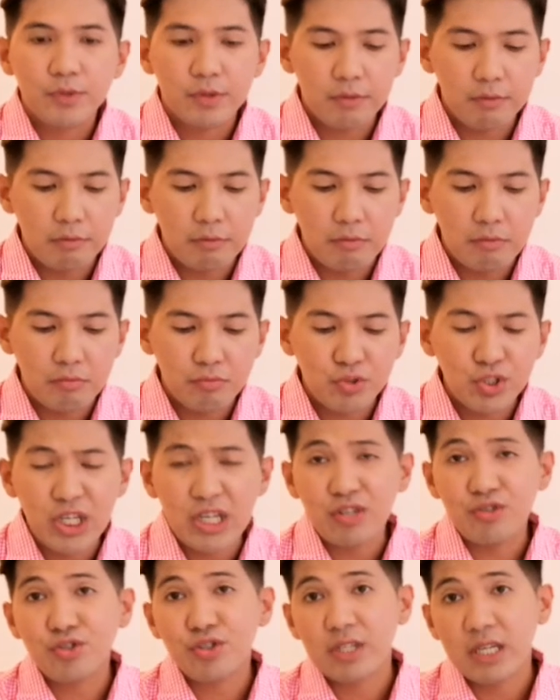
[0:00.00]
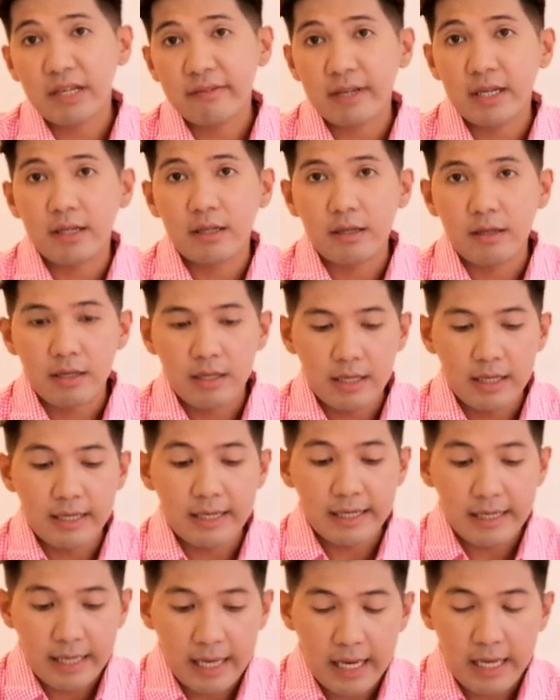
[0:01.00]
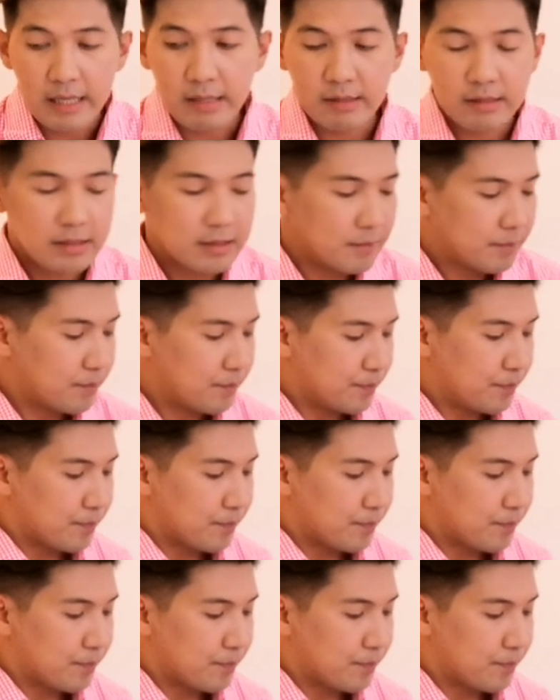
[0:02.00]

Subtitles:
to change na rin. In case.